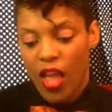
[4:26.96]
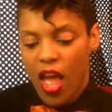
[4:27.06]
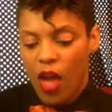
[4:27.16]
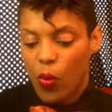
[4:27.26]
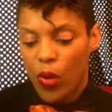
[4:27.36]

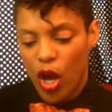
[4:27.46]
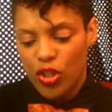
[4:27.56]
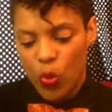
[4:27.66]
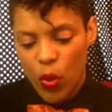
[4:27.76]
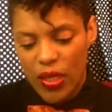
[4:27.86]
We
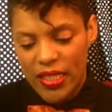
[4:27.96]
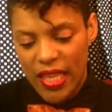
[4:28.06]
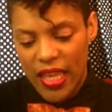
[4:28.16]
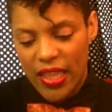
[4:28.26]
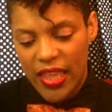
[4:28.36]
also want to
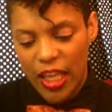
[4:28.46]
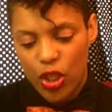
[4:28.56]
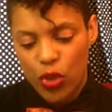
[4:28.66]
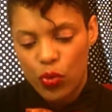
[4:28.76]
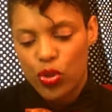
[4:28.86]
say thank
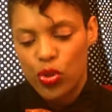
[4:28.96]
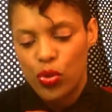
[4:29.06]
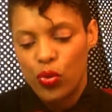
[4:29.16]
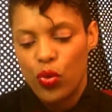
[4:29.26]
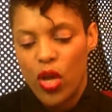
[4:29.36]
you
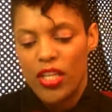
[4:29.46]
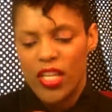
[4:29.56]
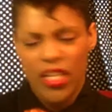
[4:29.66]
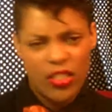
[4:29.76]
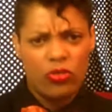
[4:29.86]
to
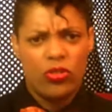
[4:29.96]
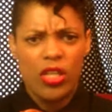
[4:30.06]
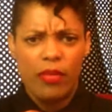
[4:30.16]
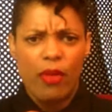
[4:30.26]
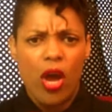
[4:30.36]
Knit
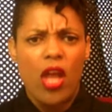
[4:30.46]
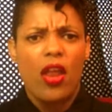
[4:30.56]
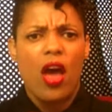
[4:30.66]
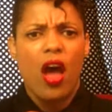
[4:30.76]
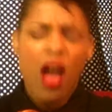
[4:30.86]
Demon
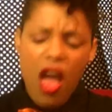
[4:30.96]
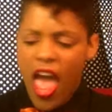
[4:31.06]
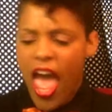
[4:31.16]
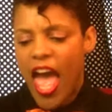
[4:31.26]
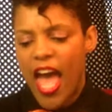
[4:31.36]

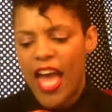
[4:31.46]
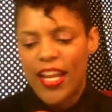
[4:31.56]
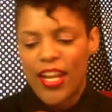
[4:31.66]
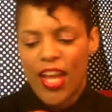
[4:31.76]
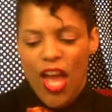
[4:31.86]

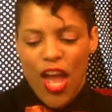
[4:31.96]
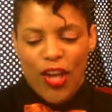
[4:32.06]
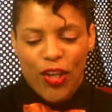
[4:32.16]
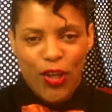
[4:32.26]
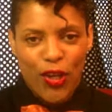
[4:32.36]
and
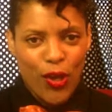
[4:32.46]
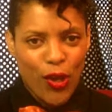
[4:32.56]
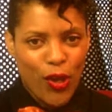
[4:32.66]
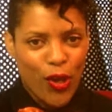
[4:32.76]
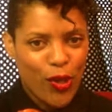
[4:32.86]

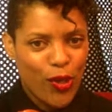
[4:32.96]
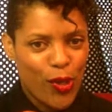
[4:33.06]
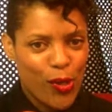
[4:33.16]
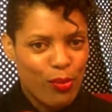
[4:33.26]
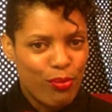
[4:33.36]

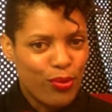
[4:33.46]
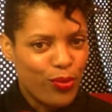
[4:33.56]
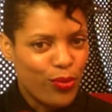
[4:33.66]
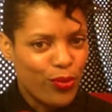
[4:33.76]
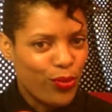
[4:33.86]
Kinky
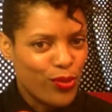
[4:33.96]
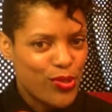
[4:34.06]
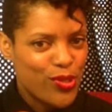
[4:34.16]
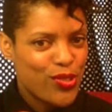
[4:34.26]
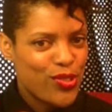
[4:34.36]

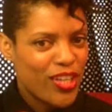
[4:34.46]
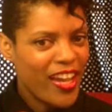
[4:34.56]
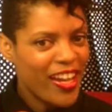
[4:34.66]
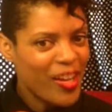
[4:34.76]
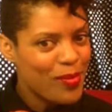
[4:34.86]
Boots.
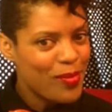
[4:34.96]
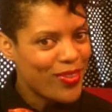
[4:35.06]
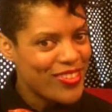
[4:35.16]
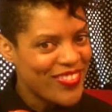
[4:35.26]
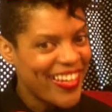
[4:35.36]
Kinky
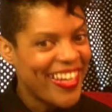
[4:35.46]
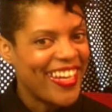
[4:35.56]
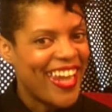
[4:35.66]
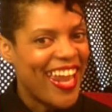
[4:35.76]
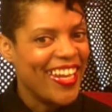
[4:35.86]
Boots, where you get
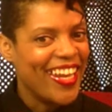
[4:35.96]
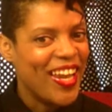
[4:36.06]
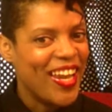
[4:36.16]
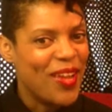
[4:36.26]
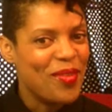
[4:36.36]
that
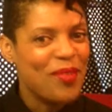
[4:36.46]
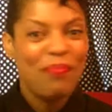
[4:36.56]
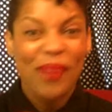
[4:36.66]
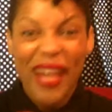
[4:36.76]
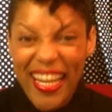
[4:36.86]
name,
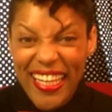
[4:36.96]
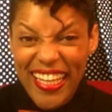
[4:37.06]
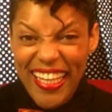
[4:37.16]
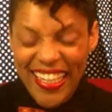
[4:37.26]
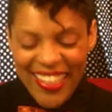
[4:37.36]

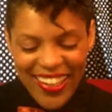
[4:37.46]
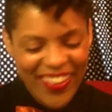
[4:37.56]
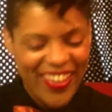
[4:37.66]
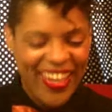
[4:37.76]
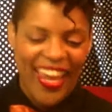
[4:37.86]
buddy?
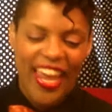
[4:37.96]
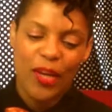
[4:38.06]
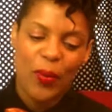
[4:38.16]
Okay, anyway.